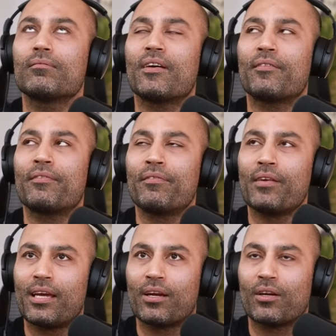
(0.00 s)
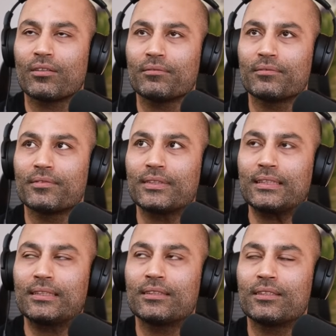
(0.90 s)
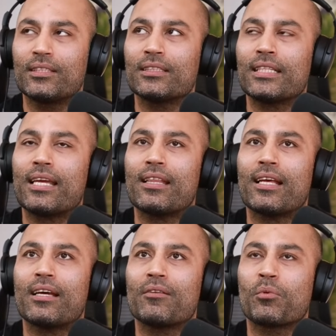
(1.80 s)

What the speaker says: fair to say that